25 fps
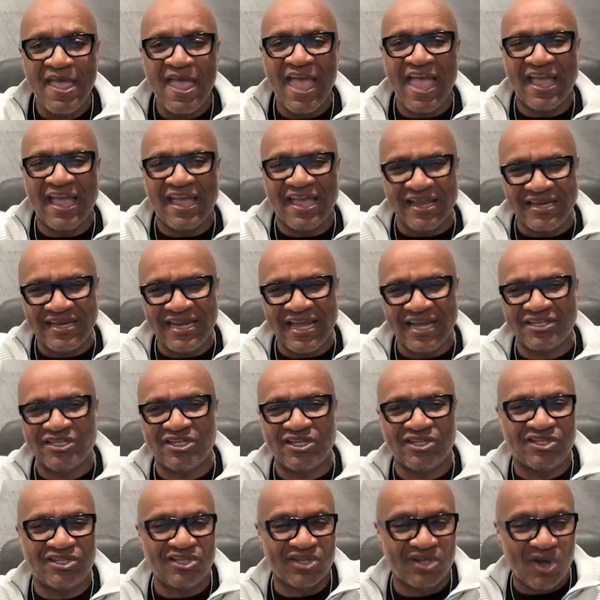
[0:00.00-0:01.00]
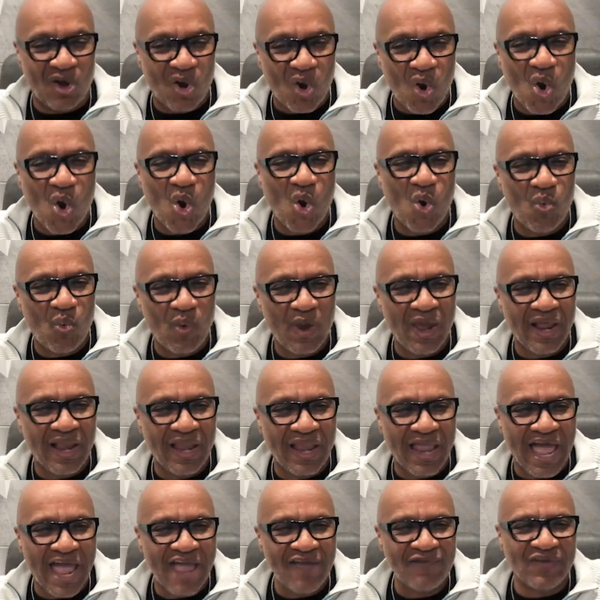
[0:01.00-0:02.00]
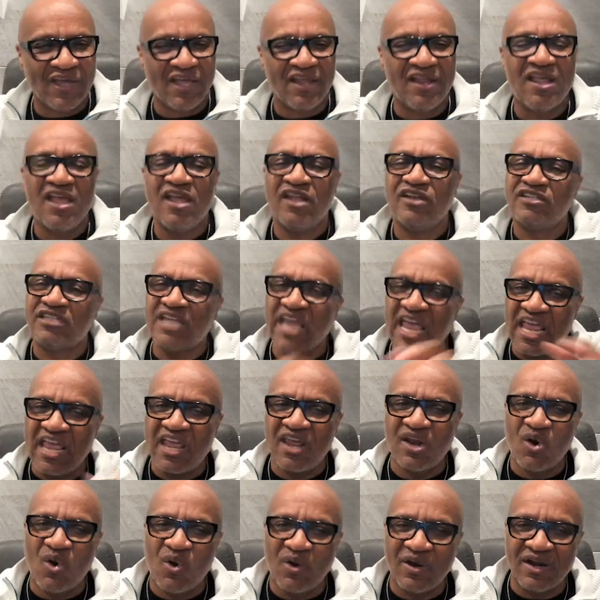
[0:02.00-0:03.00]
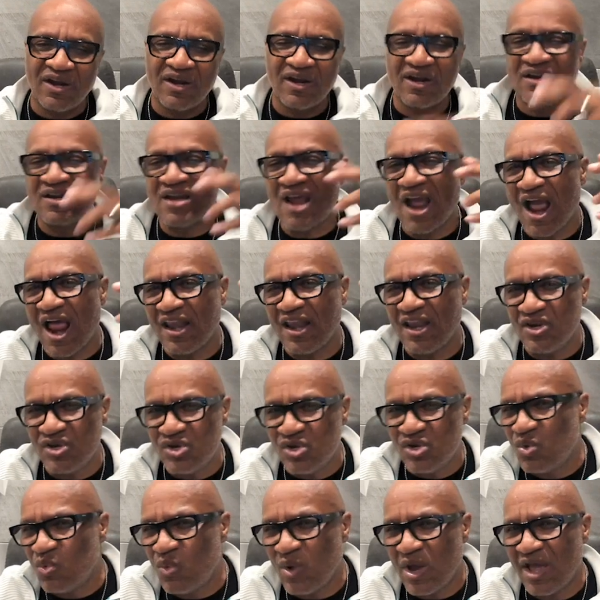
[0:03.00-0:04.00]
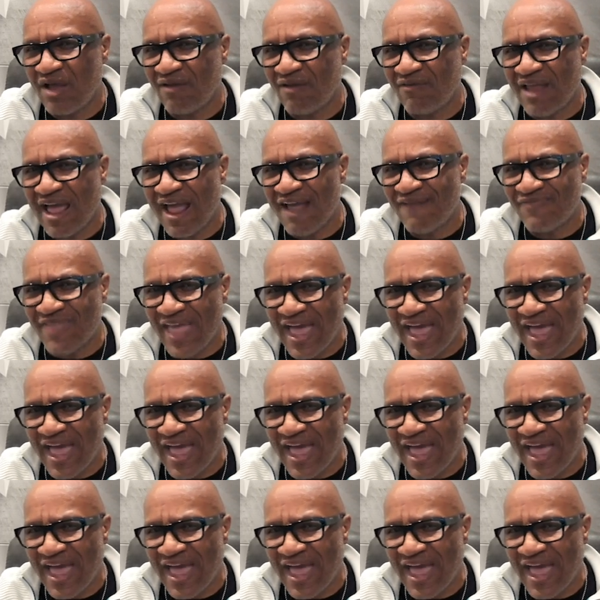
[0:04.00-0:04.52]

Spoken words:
and connected to the old way of life and taking on an entirely new way of life.